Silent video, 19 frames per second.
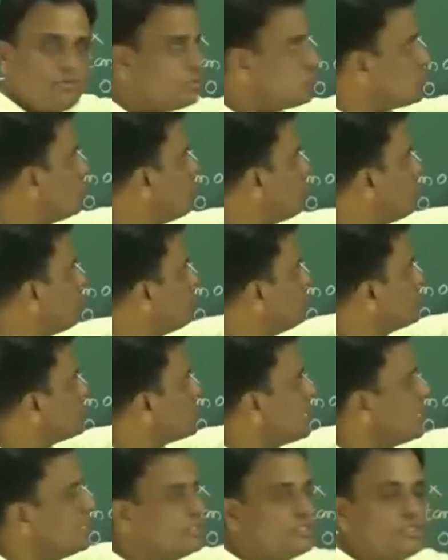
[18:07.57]
slope of this
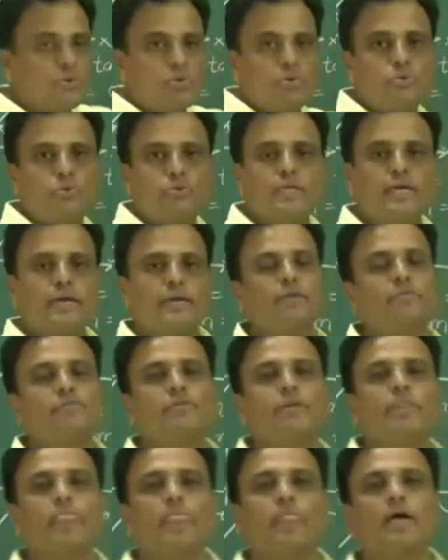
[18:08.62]
line is equal to tan of
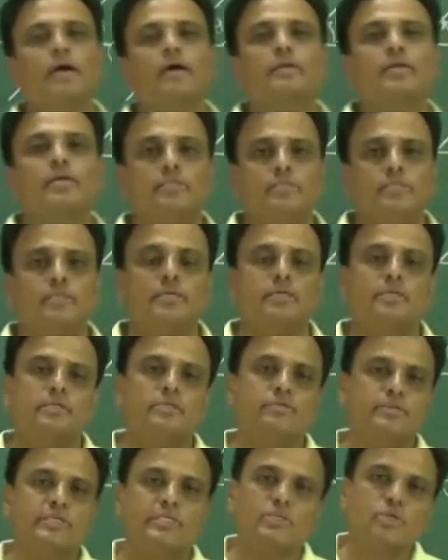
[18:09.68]
90 degrees,
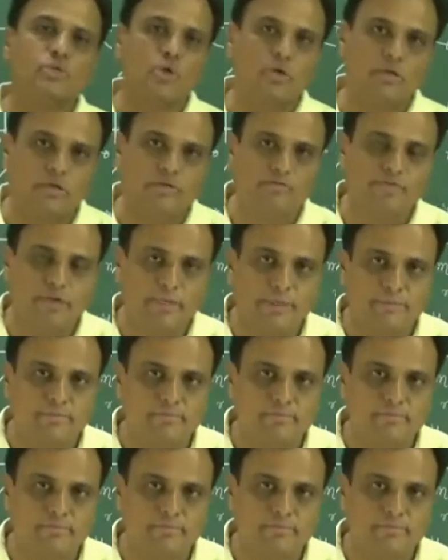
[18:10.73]
which is not defined.